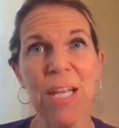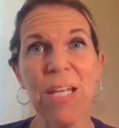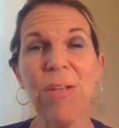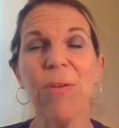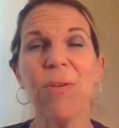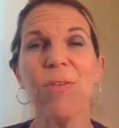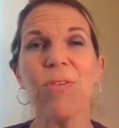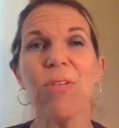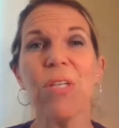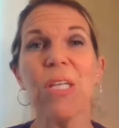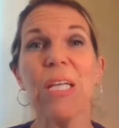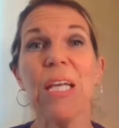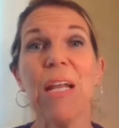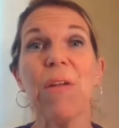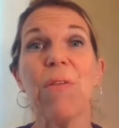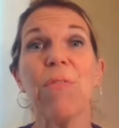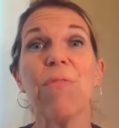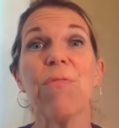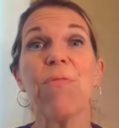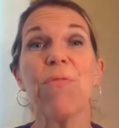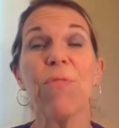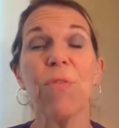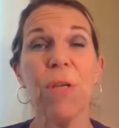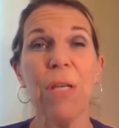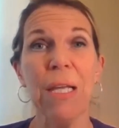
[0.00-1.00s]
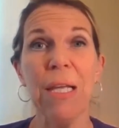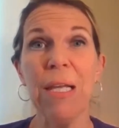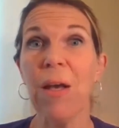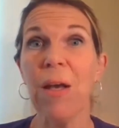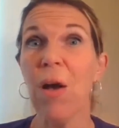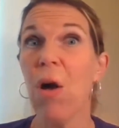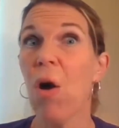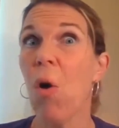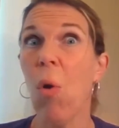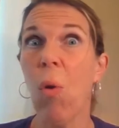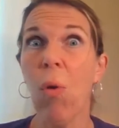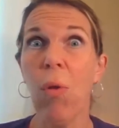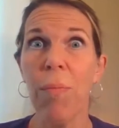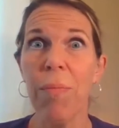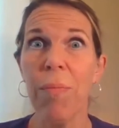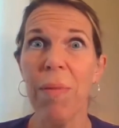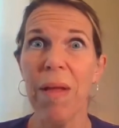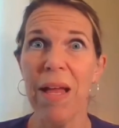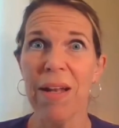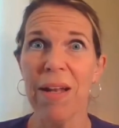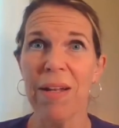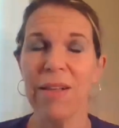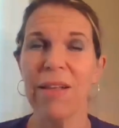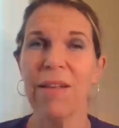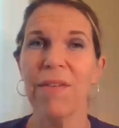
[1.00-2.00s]
and you actually get a free whole
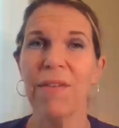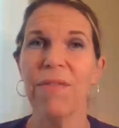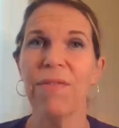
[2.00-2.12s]
bottle,